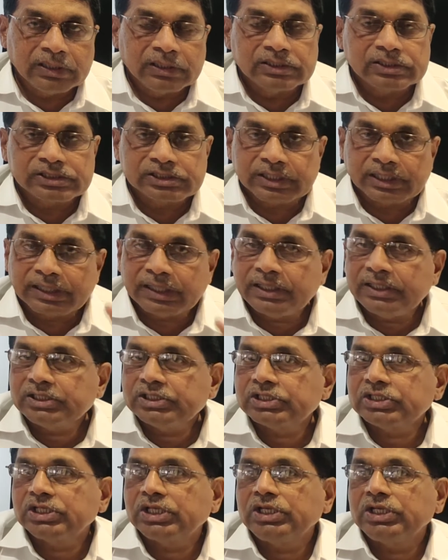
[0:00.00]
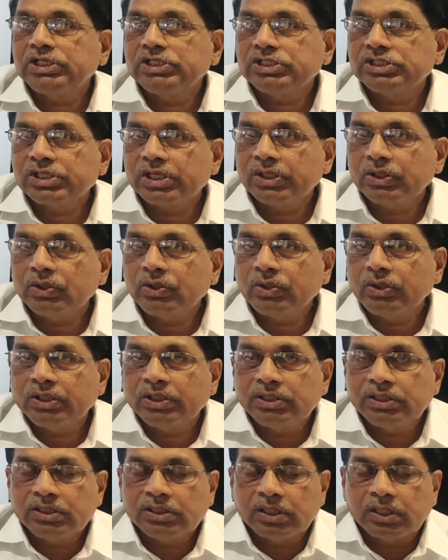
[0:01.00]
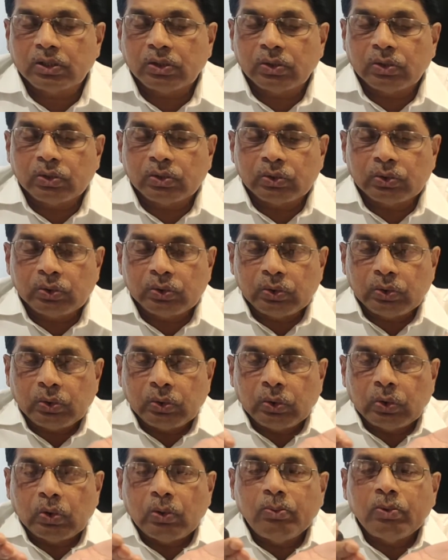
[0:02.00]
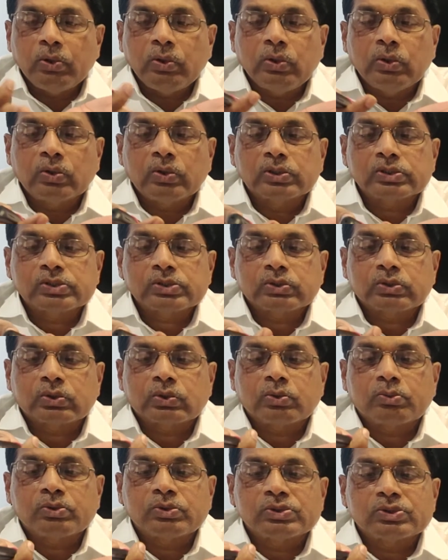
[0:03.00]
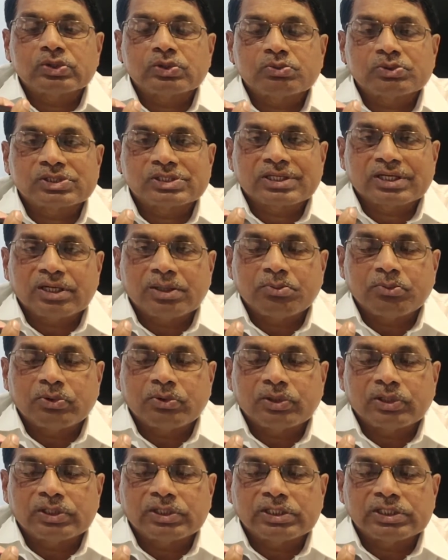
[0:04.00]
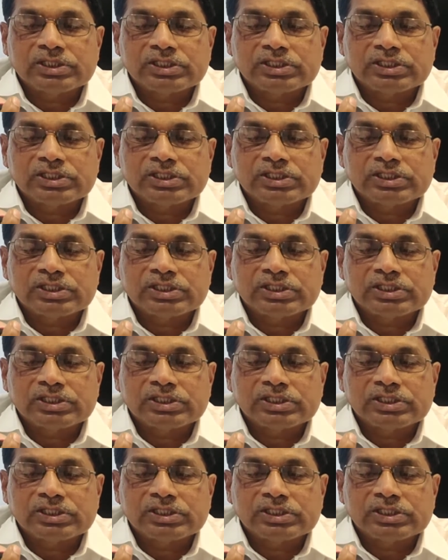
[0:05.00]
Second stage, zygotene, the two homologous chromosomes come together,